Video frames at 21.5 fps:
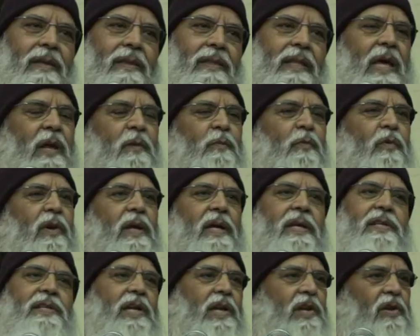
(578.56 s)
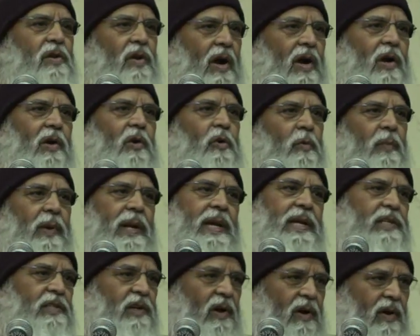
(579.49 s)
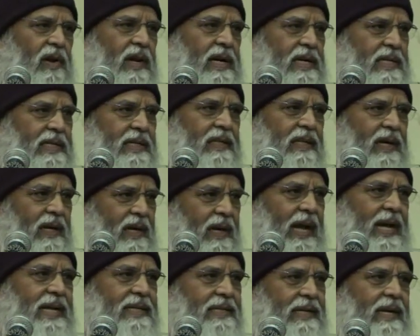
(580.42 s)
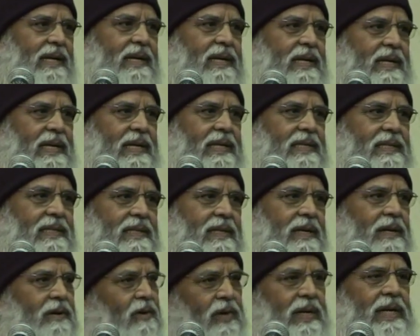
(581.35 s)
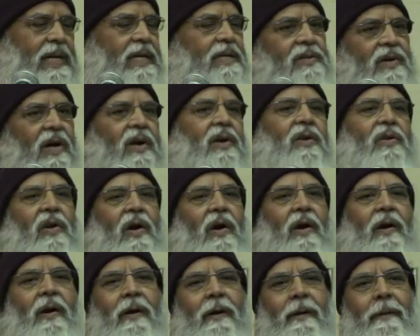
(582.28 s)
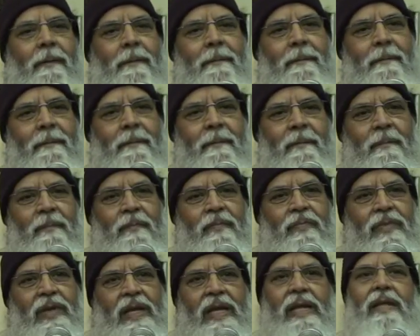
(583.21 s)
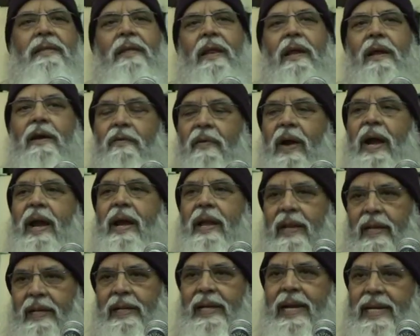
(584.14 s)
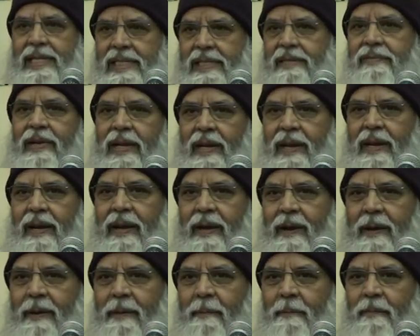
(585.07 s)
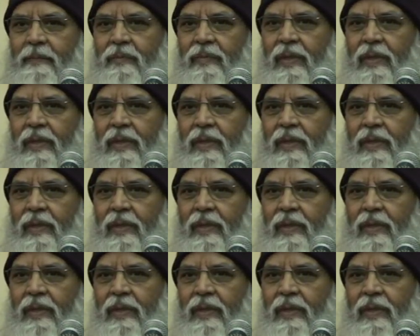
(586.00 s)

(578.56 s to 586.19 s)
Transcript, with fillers: Therefore, is it wrong to bring chocolates in the class and teach? No, it is not wrong. It is required in KG1.